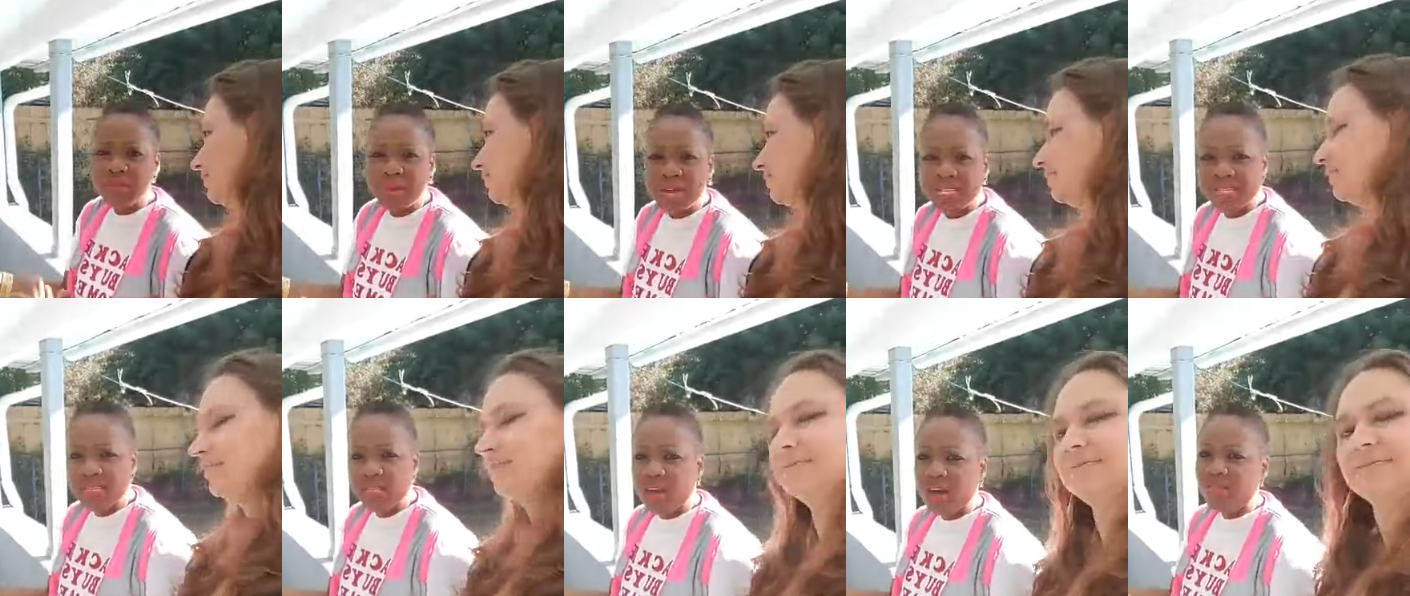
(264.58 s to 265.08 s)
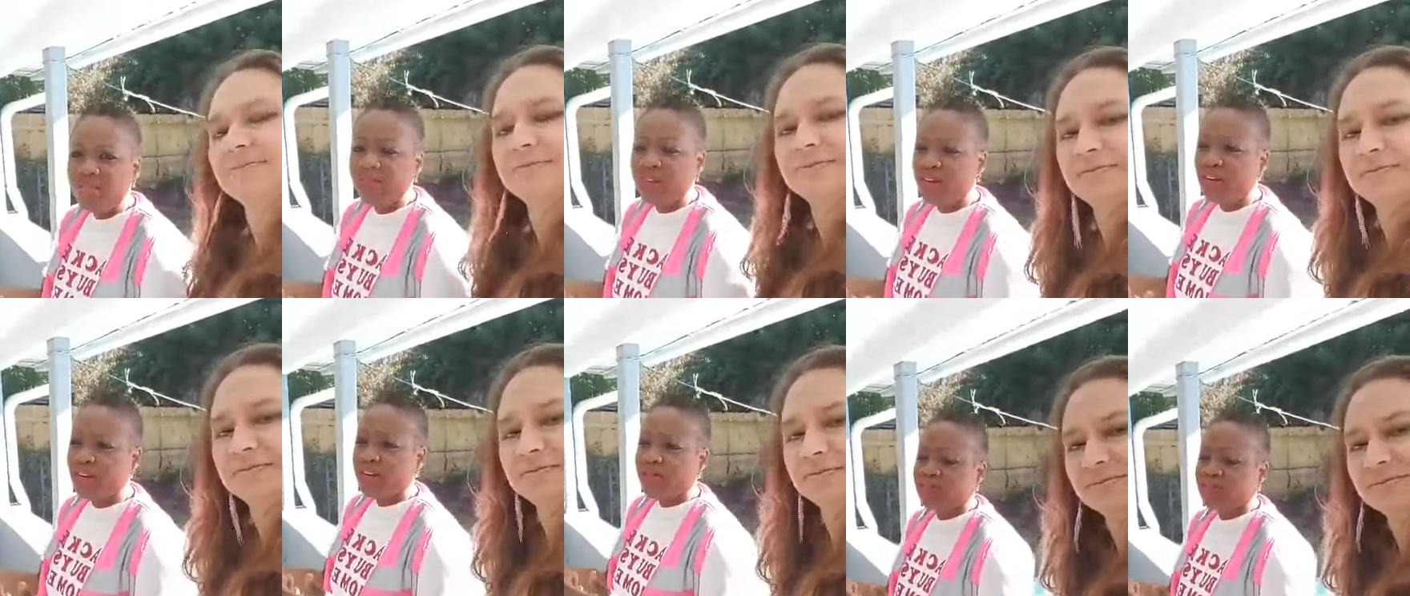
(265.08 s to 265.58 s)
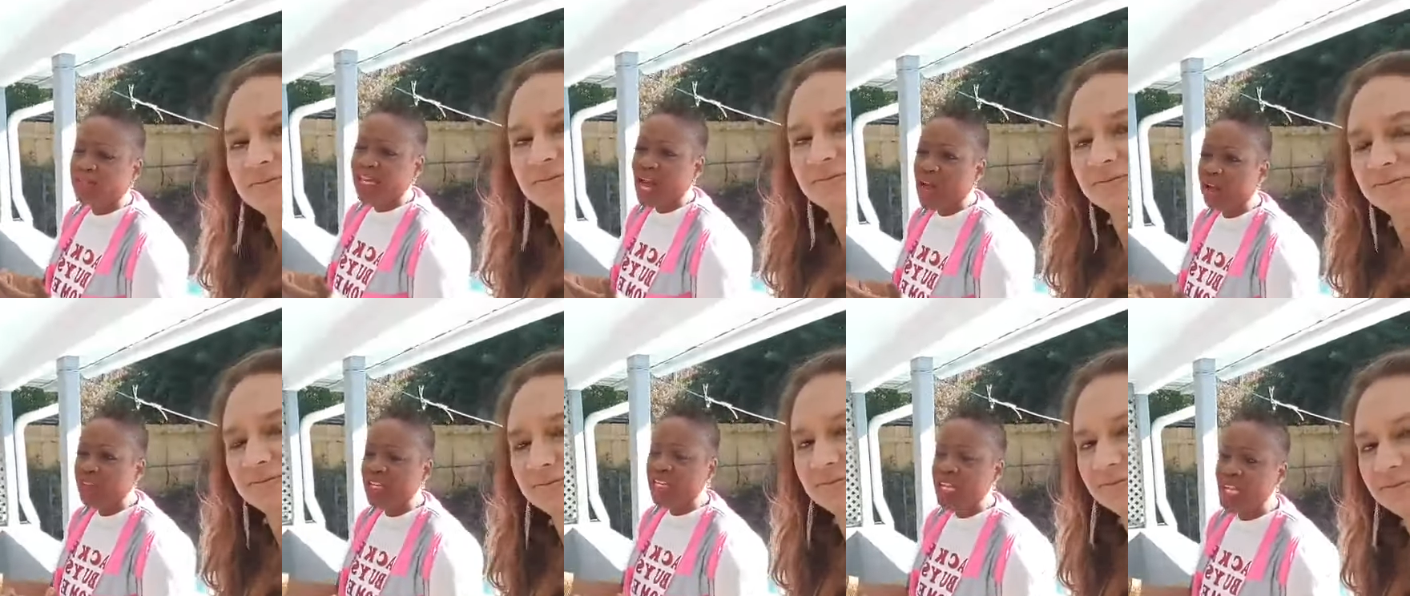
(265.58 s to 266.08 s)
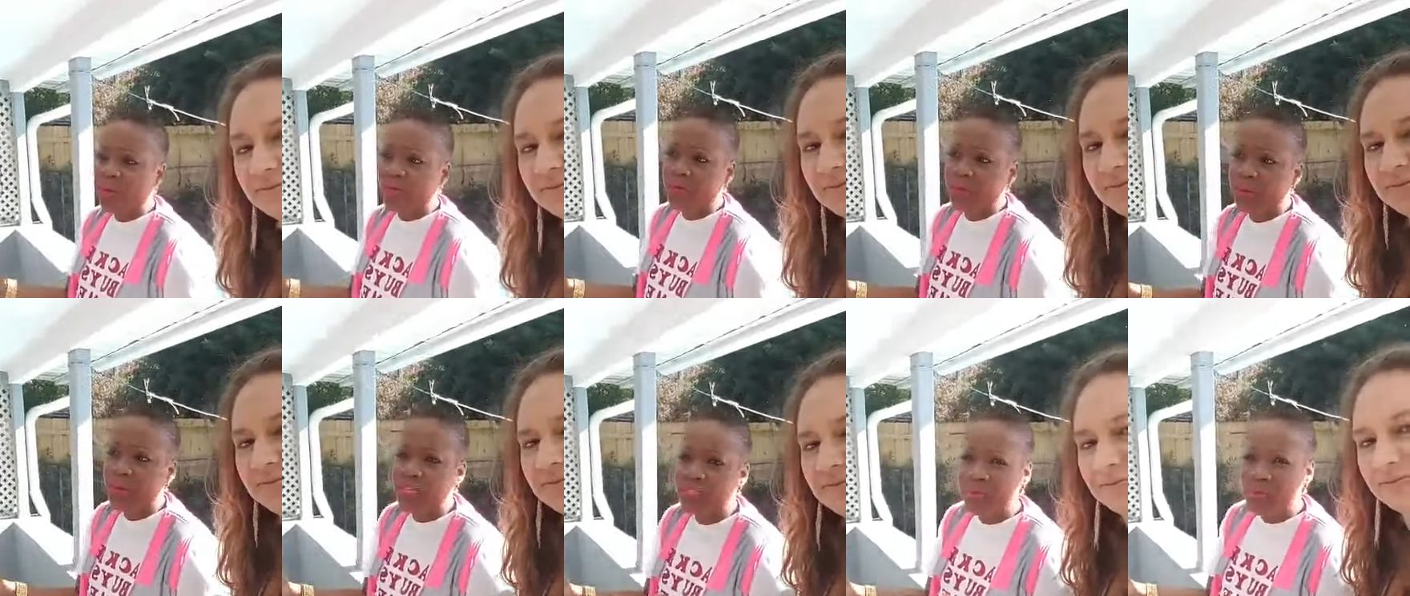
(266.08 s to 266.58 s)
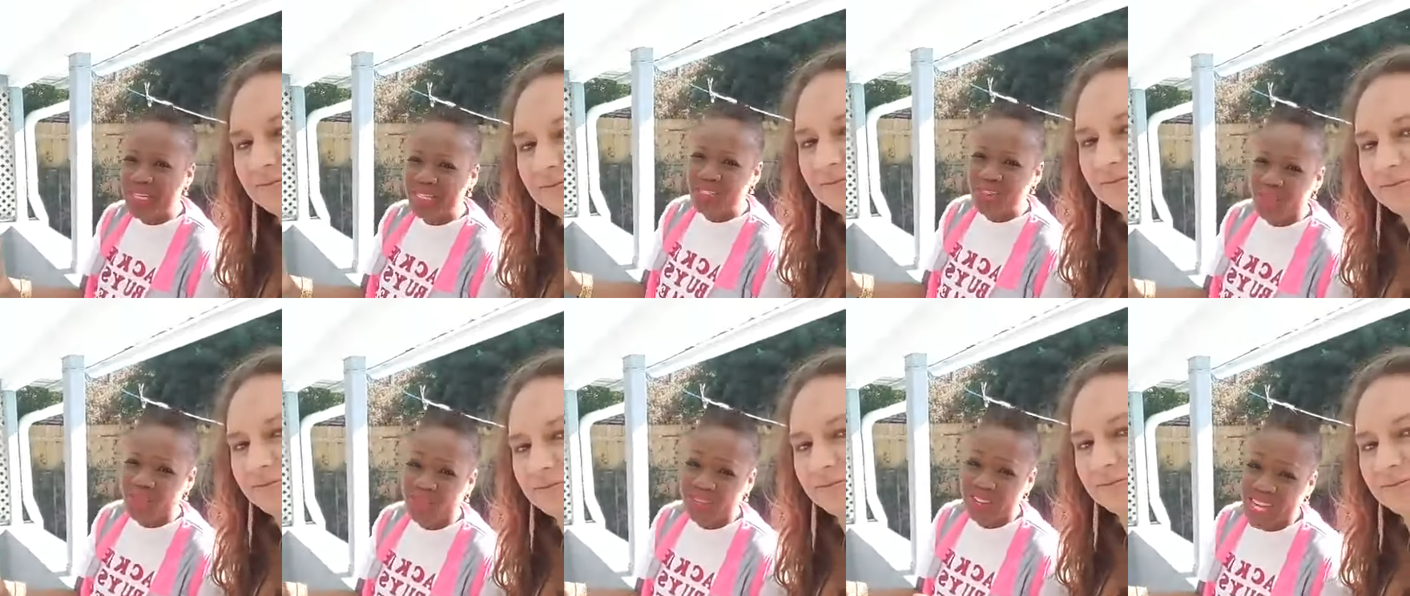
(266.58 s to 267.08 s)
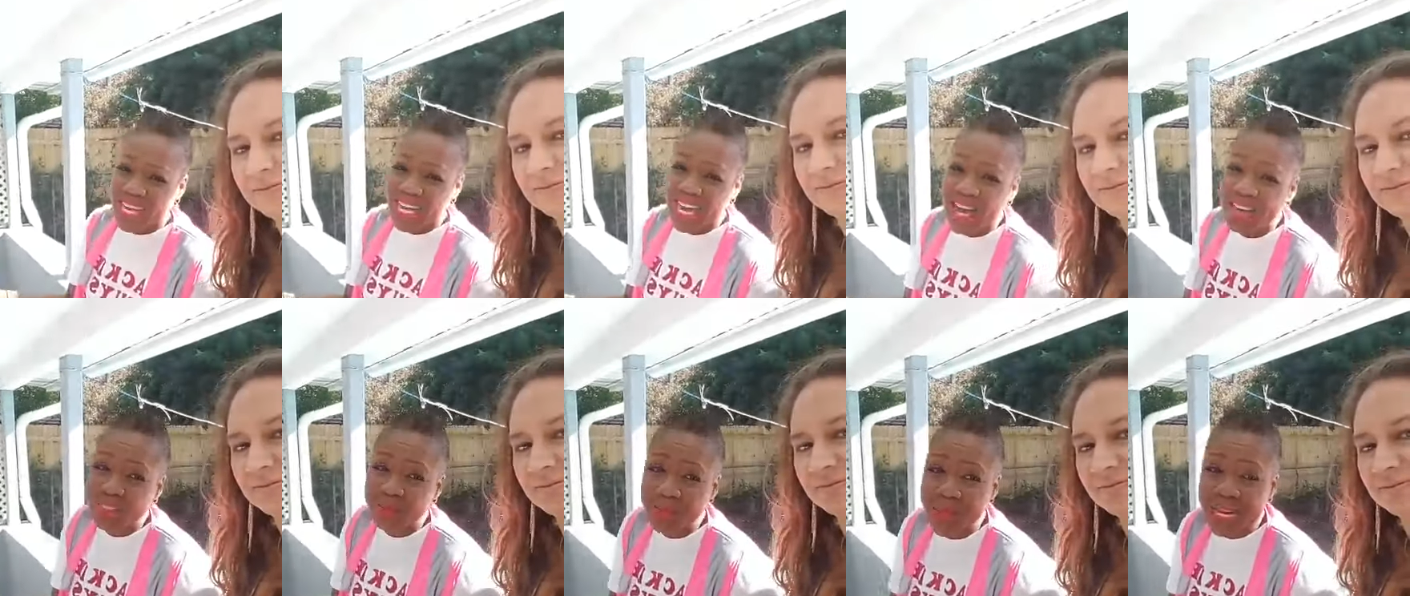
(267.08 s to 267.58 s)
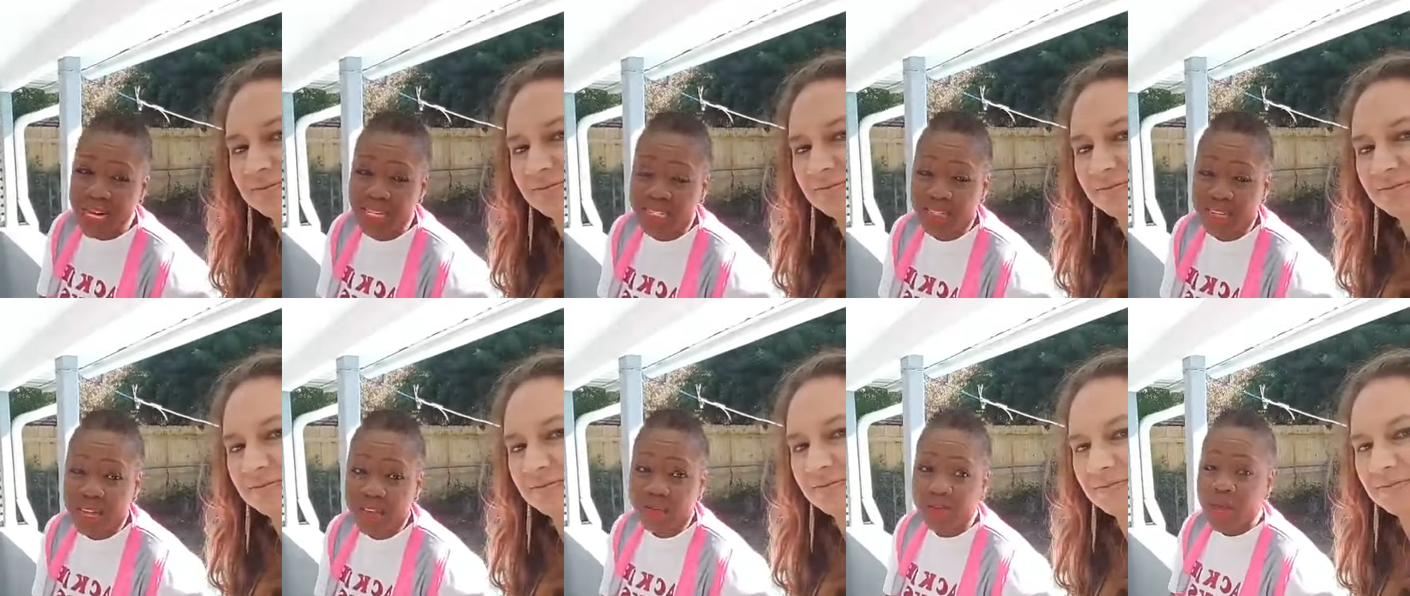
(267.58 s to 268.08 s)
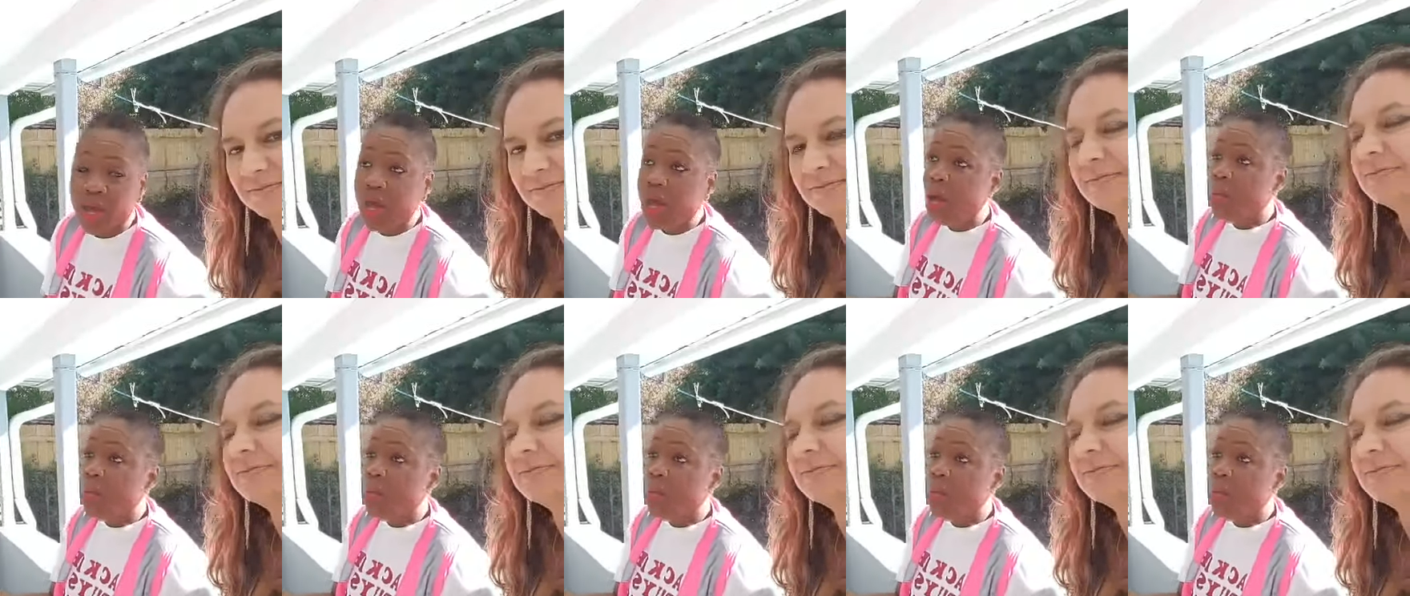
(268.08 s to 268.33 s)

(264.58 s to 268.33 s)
Speaker 1: based off of calculating repairs based off of like cosmetic stuff